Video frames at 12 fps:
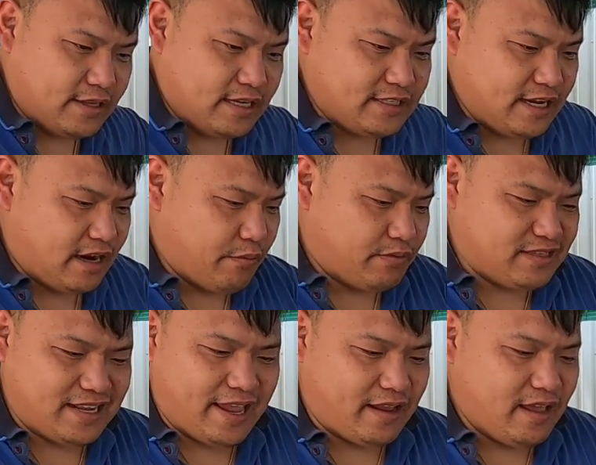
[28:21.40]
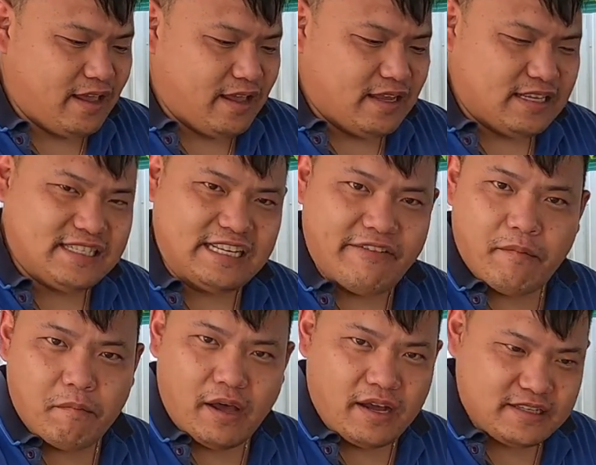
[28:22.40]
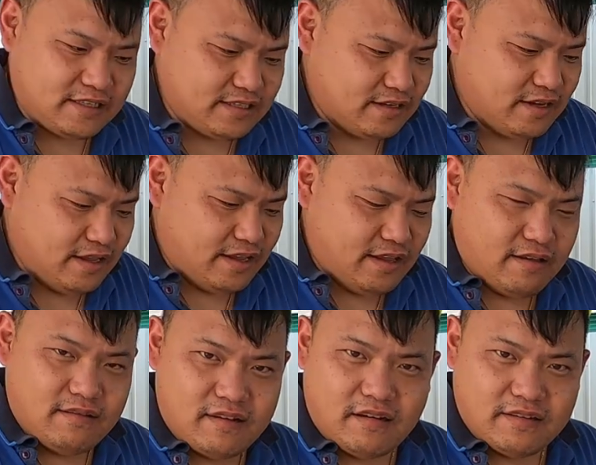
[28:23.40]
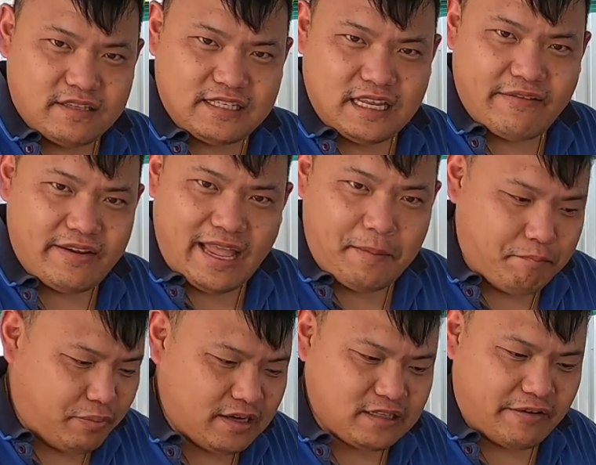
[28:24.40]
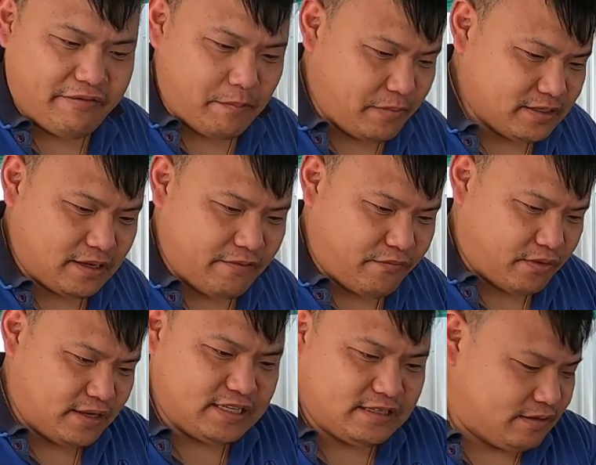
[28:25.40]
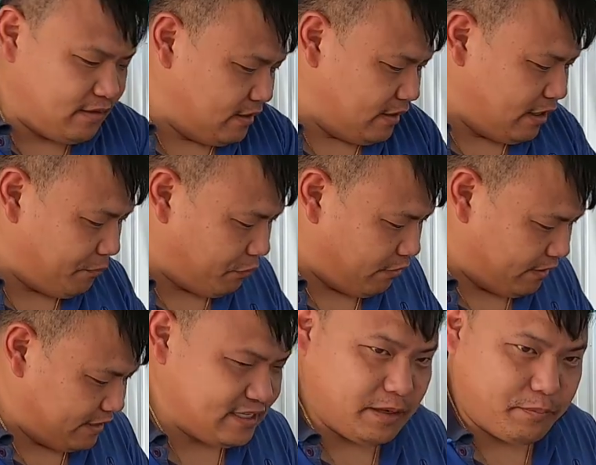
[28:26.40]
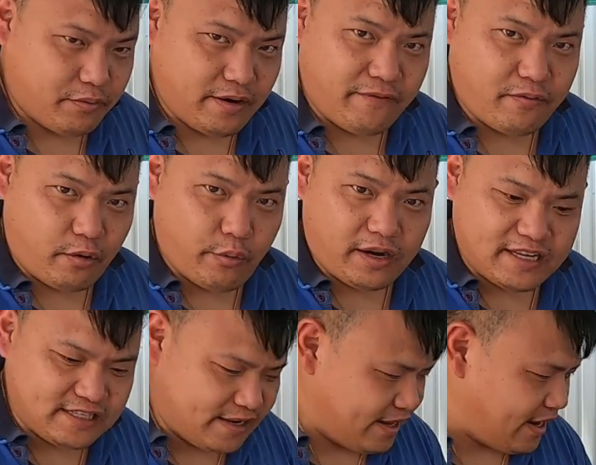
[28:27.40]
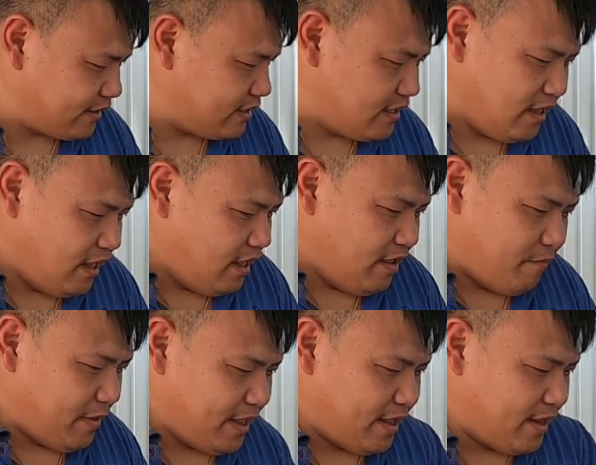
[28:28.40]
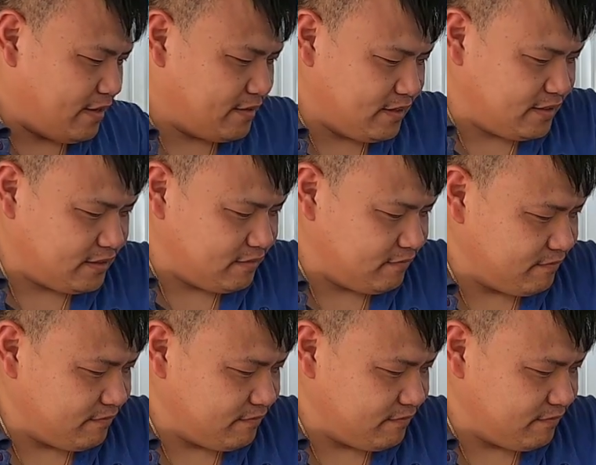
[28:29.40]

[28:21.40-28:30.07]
this here was like $7, you know, $7, $8 off Amazon for this nipple and this nipple here for quick disconnect. Man, this,